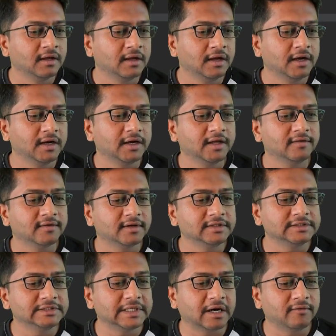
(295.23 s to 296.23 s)
It has
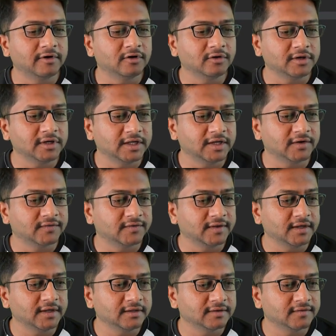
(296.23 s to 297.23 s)
run
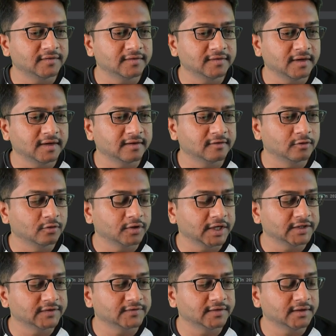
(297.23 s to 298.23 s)
java.exe, this is its
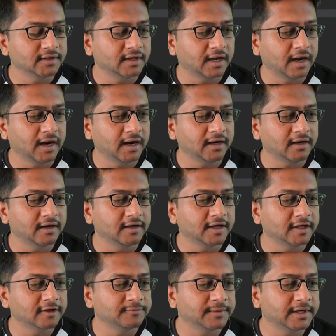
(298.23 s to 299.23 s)
location, and it
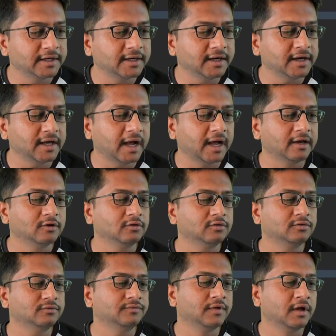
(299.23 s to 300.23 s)
has printed
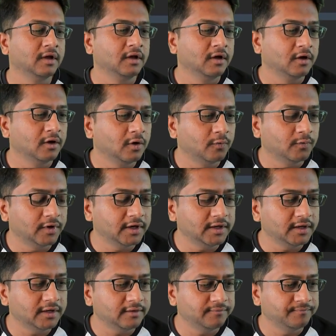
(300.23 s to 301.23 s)
hello
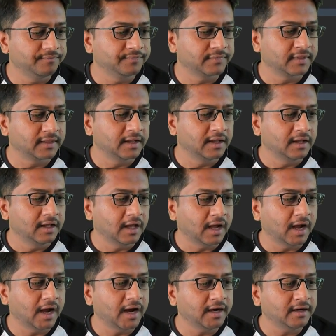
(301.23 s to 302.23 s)
world,
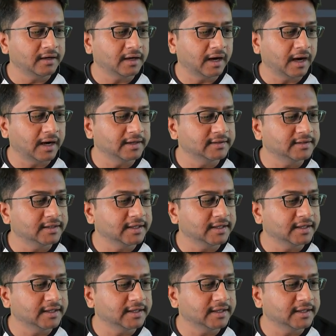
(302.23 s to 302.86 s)
and the